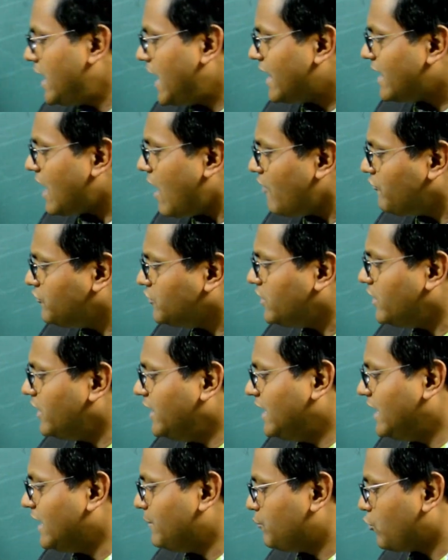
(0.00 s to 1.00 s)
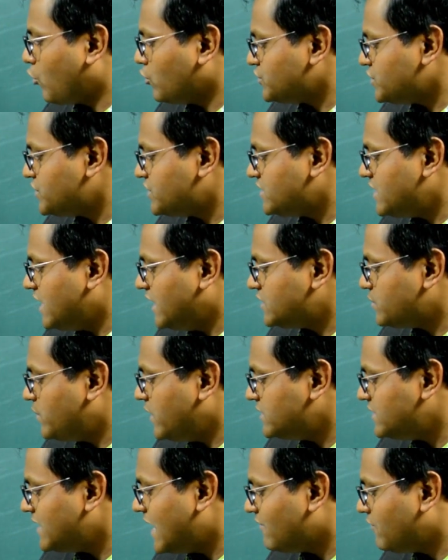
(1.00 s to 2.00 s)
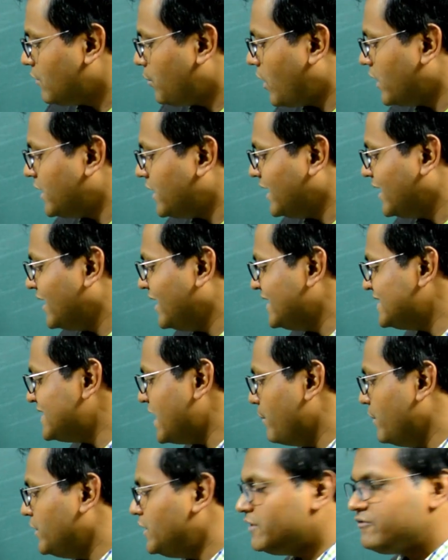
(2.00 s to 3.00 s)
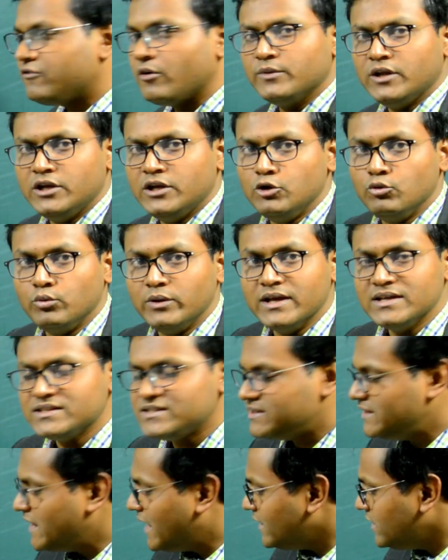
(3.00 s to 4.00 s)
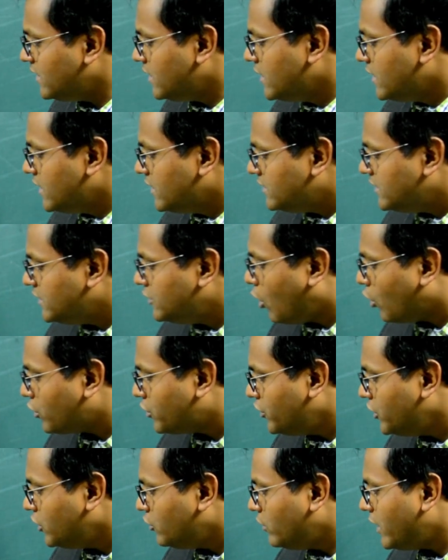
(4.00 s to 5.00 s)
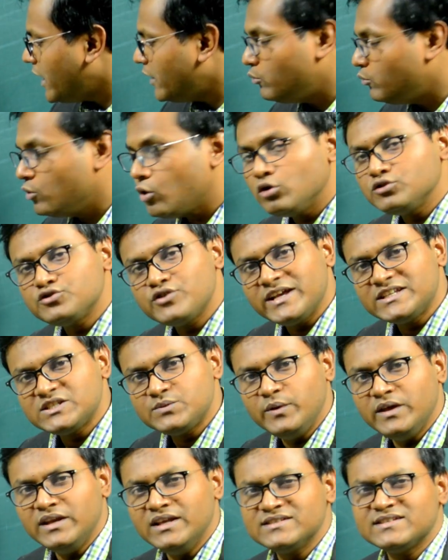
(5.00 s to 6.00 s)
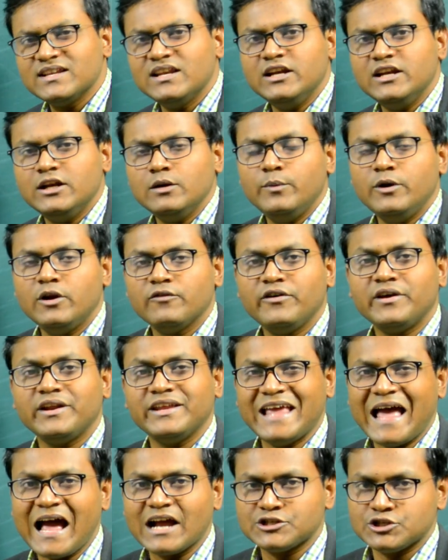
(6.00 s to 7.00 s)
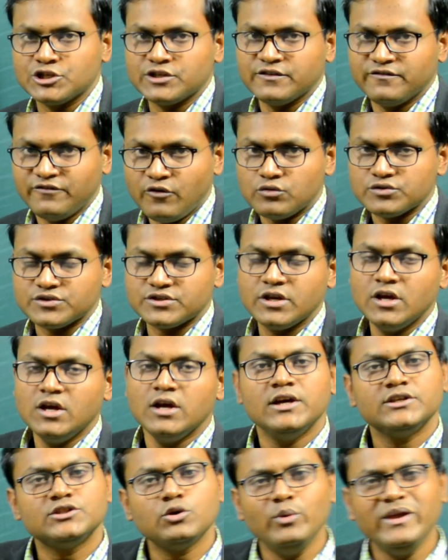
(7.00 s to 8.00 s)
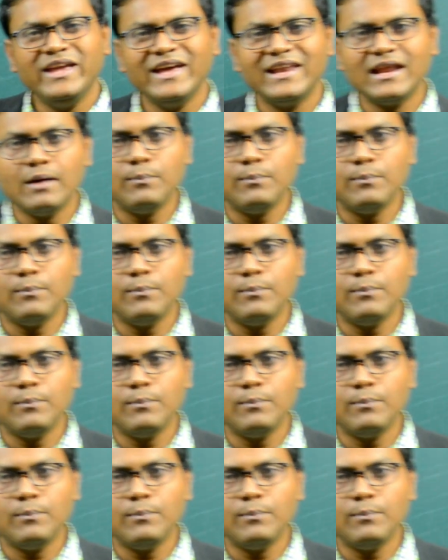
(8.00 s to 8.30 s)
and after the decay process takes place, the alpha particle is emitted from the nucleus, then the daughter nuclei will also experience a little bit of a reaction force. So we can